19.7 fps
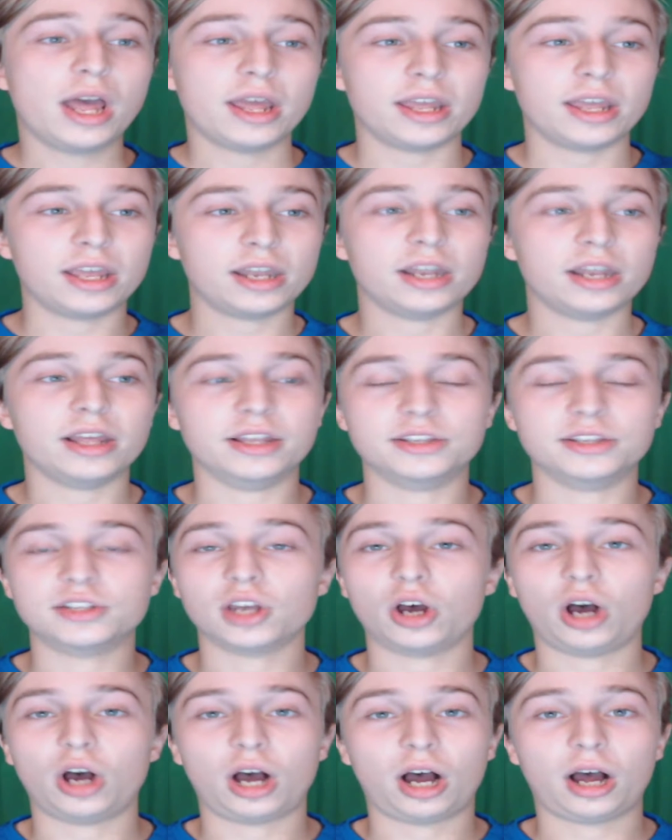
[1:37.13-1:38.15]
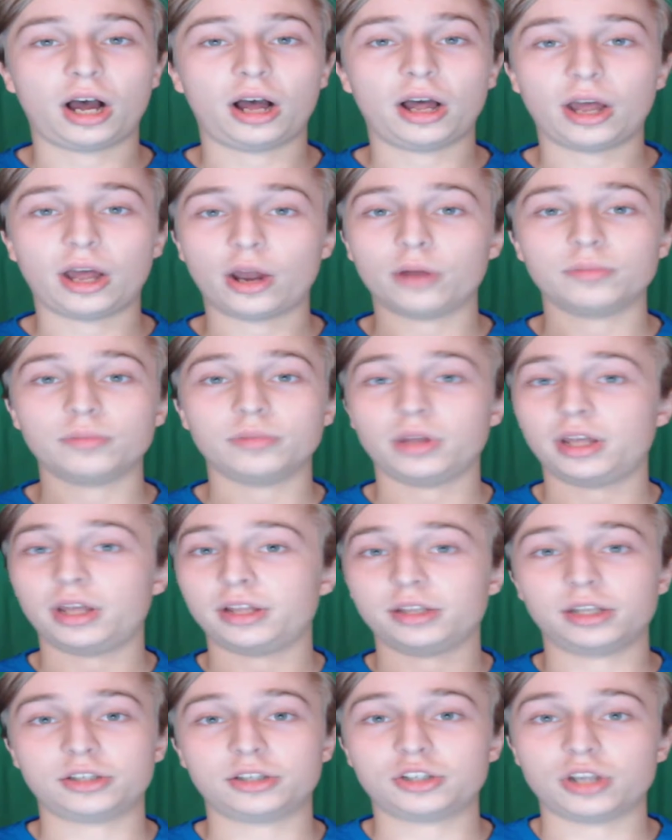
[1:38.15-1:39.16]
it is
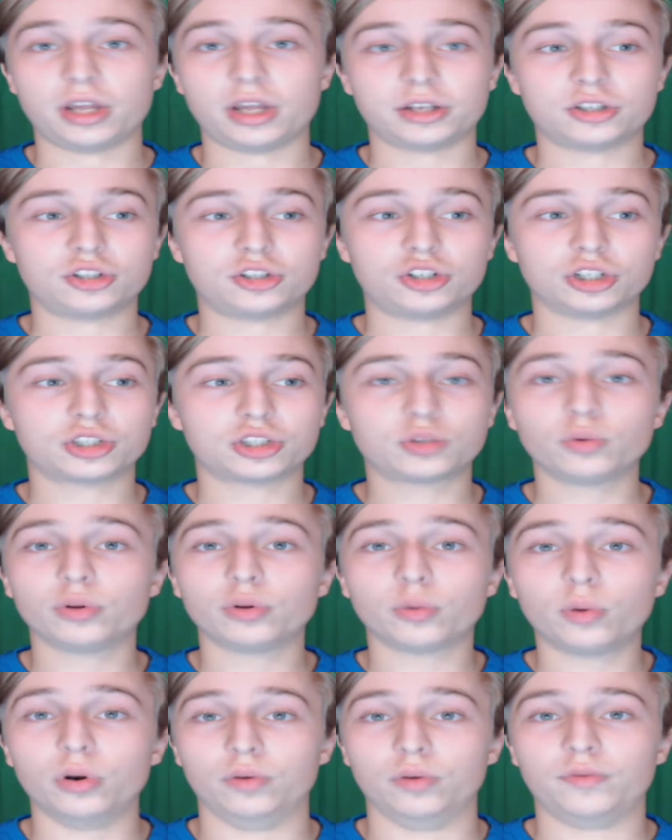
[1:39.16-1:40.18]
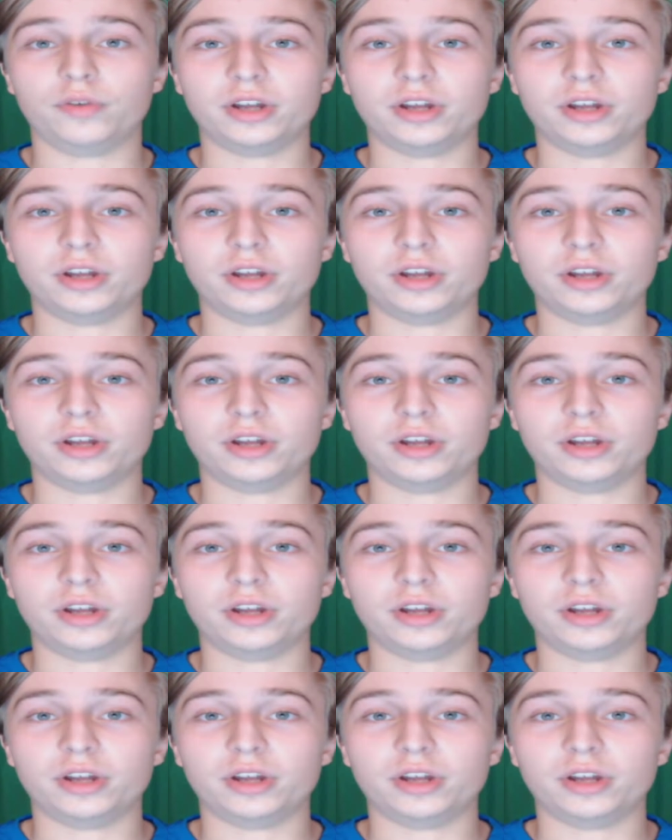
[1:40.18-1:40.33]
it's just through the roof.